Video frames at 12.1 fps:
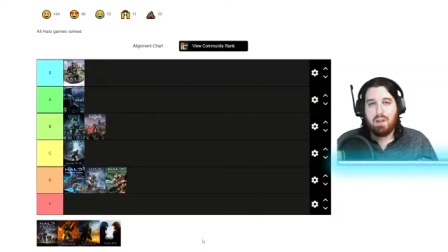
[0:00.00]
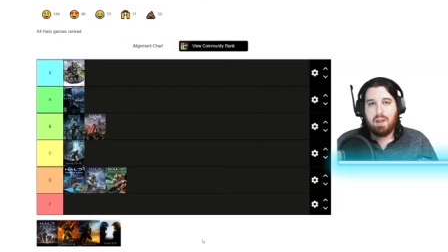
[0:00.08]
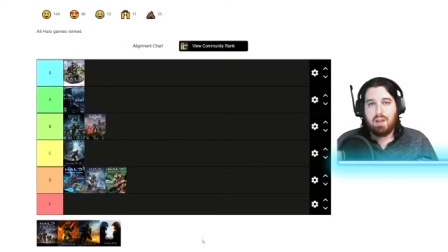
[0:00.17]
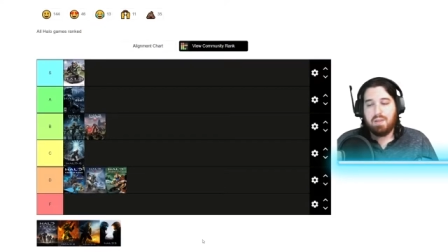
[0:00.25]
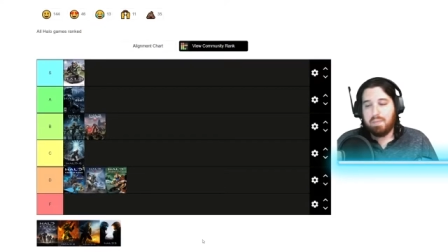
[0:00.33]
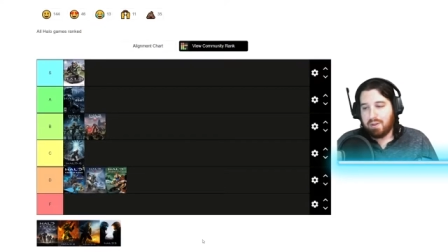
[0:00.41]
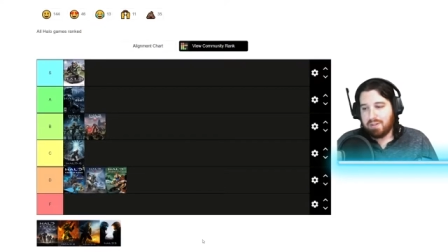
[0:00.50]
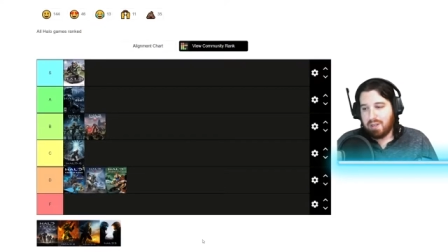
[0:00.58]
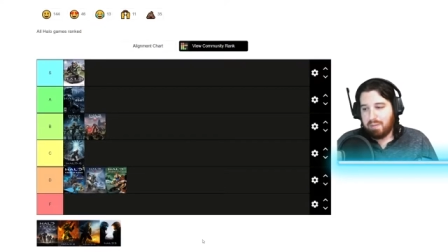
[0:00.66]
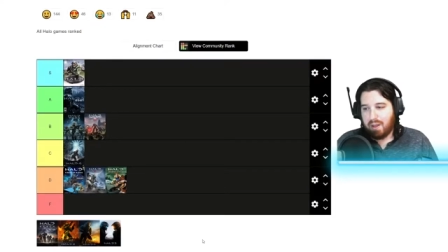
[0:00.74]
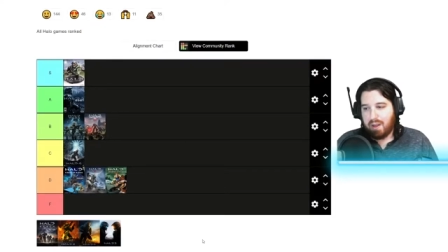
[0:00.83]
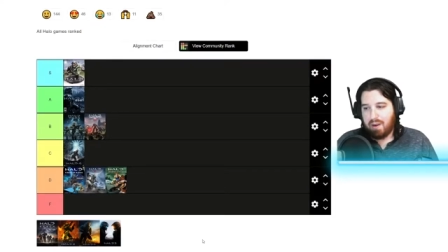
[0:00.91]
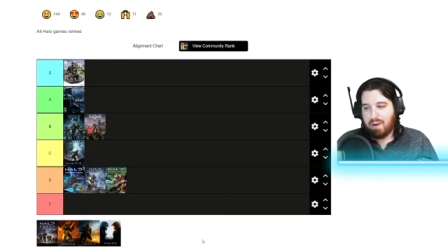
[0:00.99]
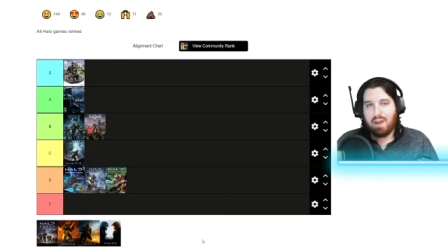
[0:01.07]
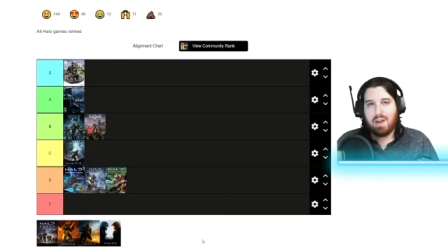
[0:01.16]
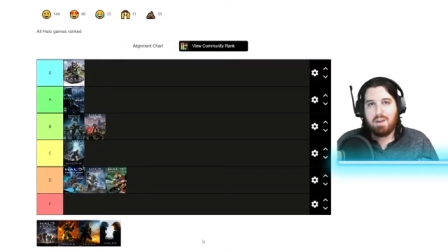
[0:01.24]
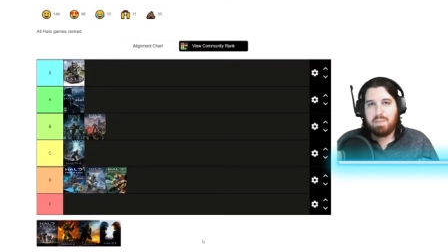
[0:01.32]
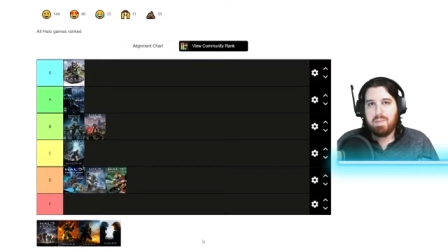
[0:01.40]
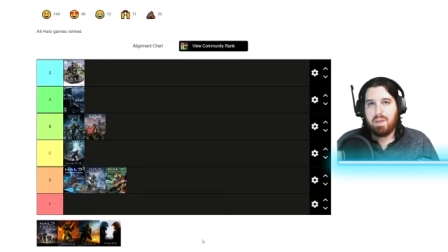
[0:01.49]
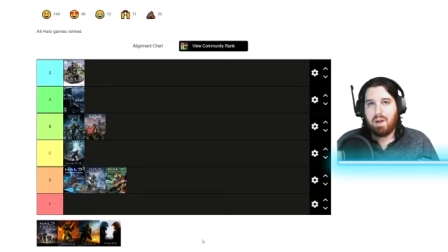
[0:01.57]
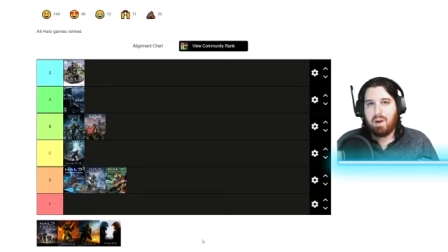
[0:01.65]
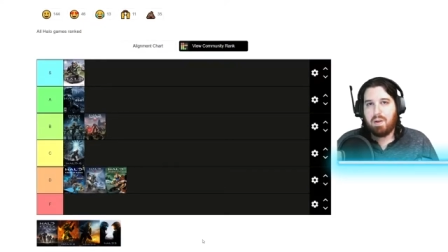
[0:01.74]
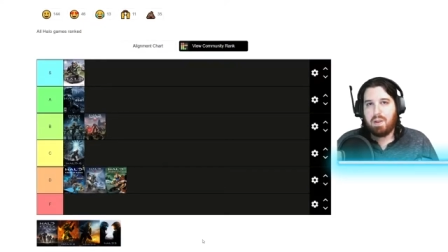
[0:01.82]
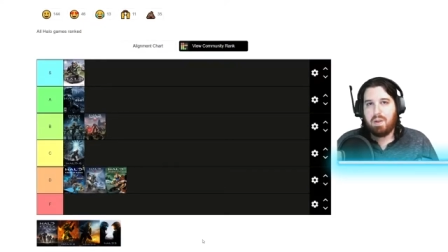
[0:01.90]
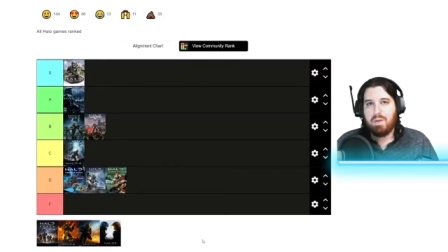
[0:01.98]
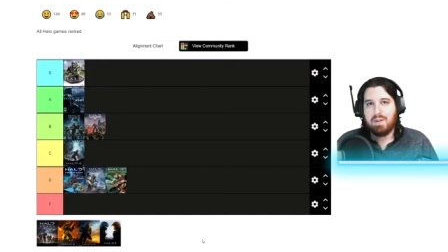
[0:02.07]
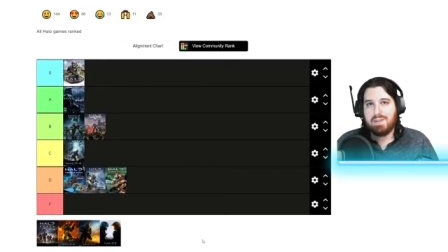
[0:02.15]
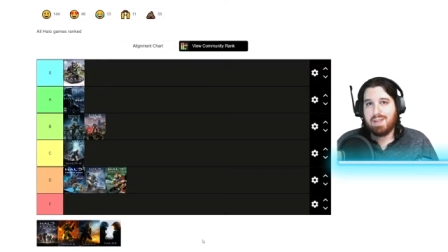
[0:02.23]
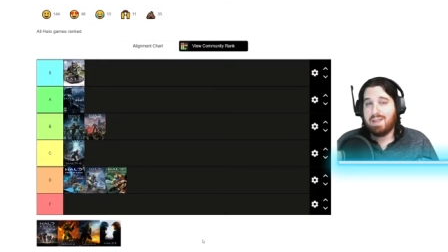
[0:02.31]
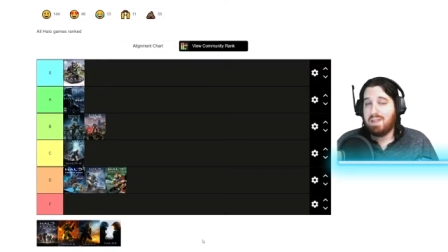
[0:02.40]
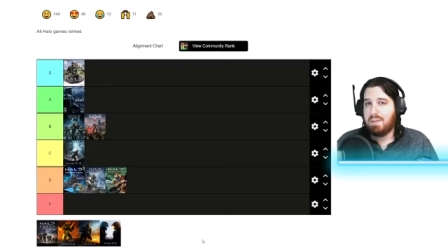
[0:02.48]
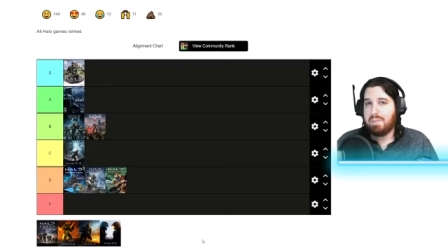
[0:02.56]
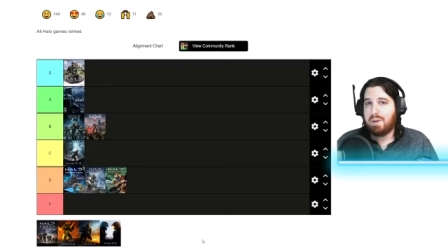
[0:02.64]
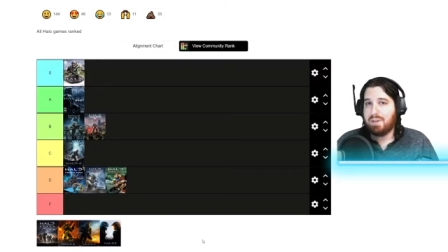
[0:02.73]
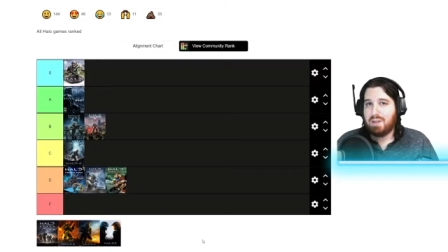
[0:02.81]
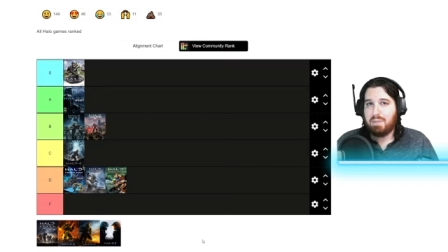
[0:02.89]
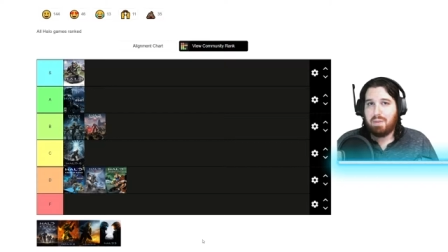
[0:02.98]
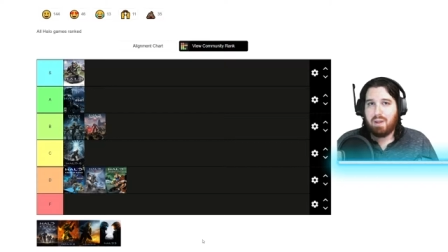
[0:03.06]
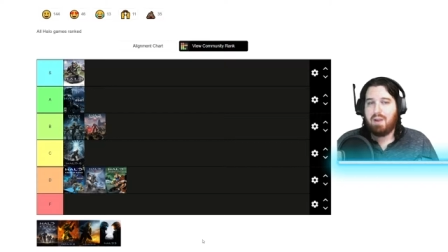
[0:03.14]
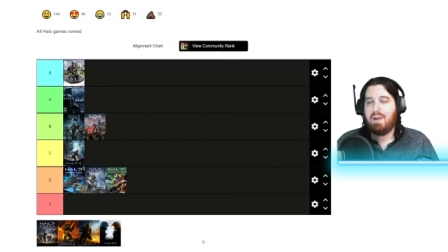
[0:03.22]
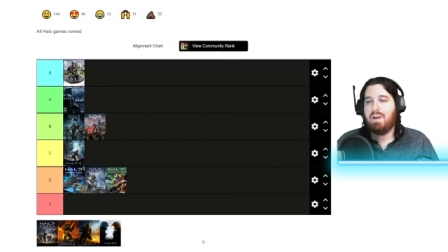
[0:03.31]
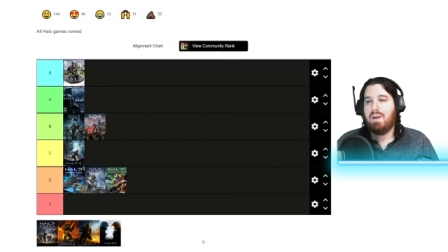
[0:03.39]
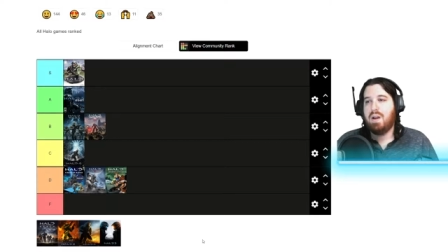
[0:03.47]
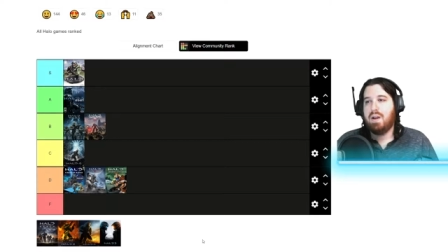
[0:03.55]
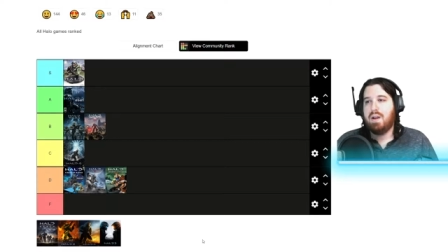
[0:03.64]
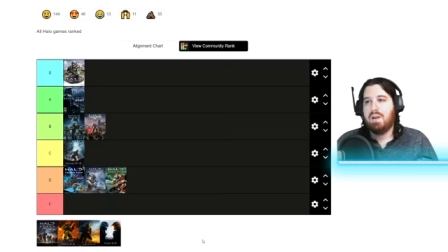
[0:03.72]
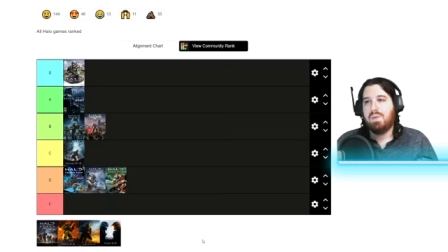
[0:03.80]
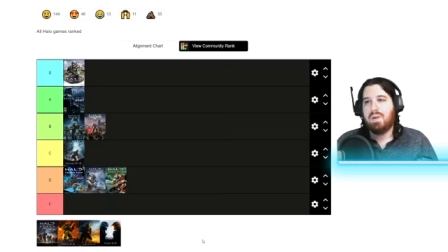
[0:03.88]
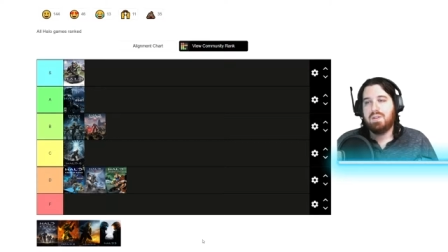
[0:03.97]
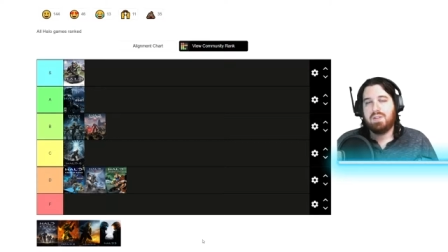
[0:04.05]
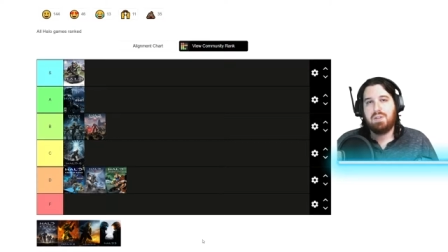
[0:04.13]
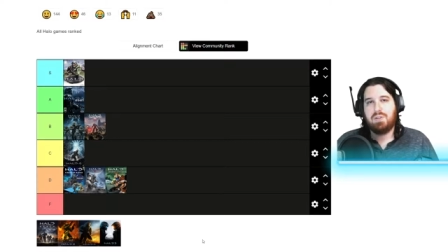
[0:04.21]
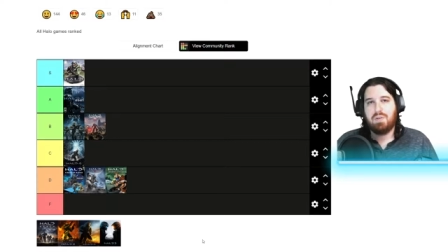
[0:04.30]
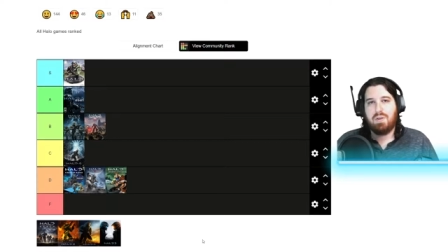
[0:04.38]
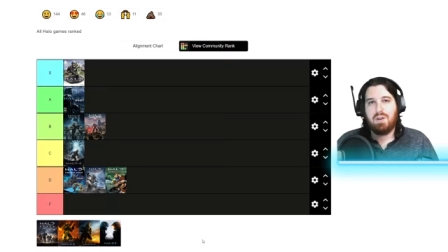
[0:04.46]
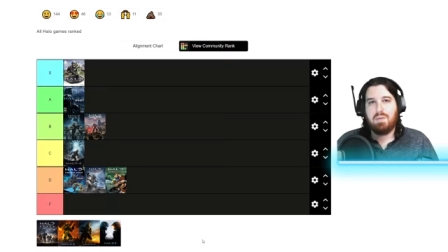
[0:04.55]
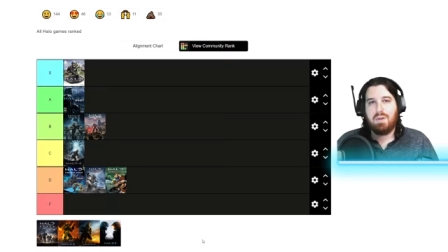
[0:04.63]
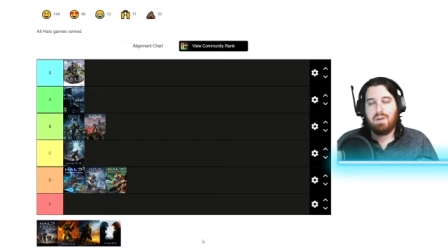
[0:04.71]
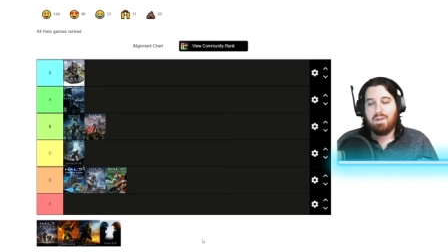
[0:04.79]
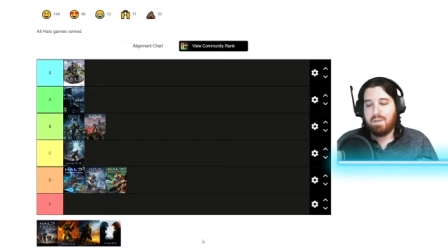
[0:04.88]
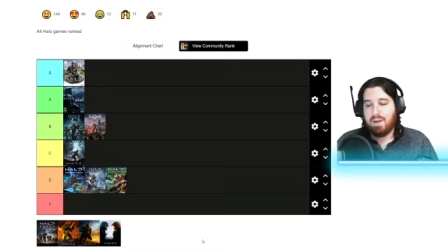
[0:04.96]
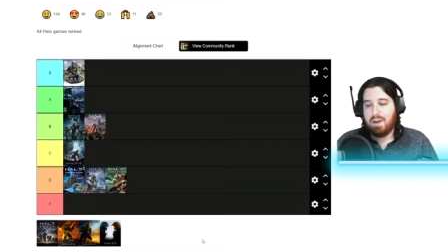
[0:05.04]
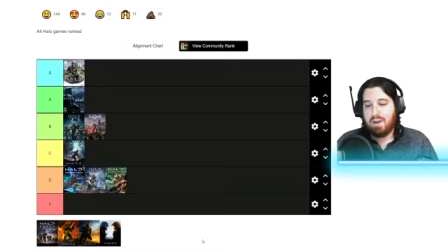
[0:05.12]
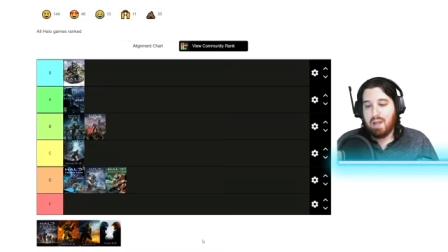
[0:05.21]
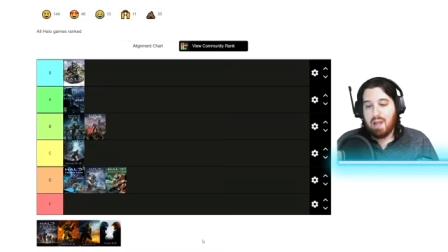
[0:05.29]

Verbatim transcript: The multiplayer, a lot of people argue and say that the multiplayer was enjoyable and fun,